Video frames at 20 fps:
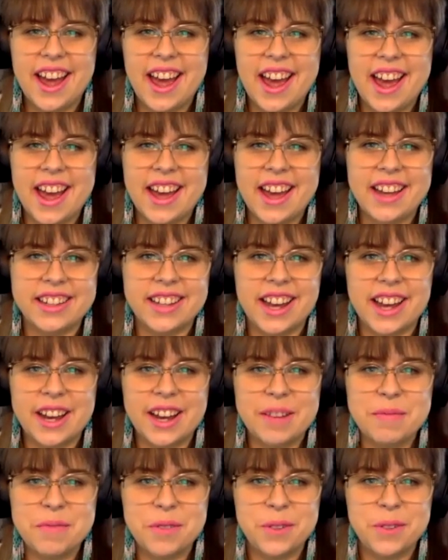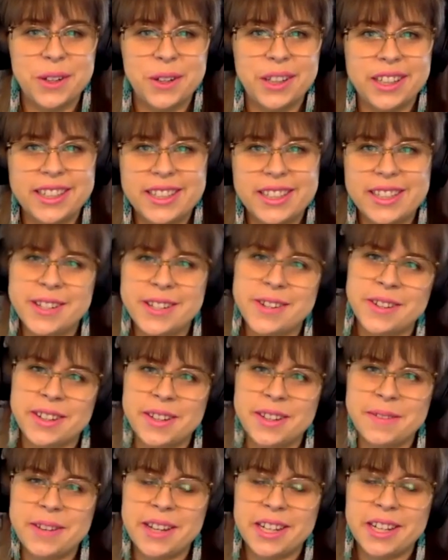And I'm really stoked
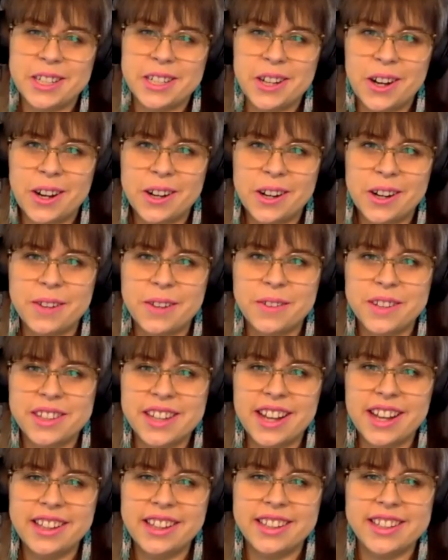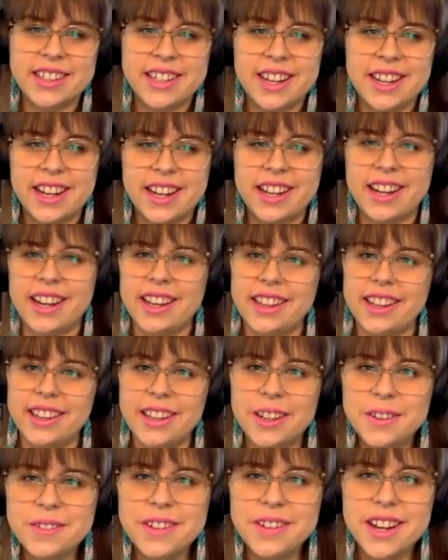that we get to talk with Nella today.
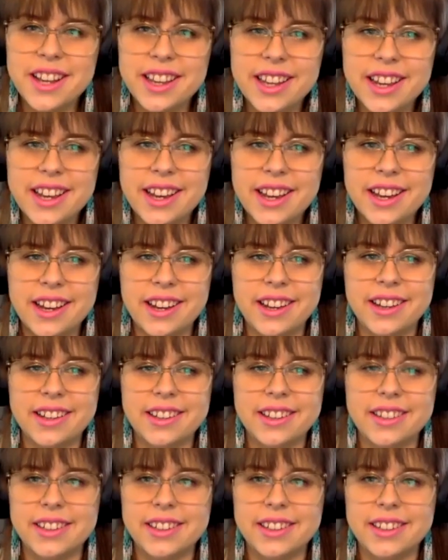Hello, Nella.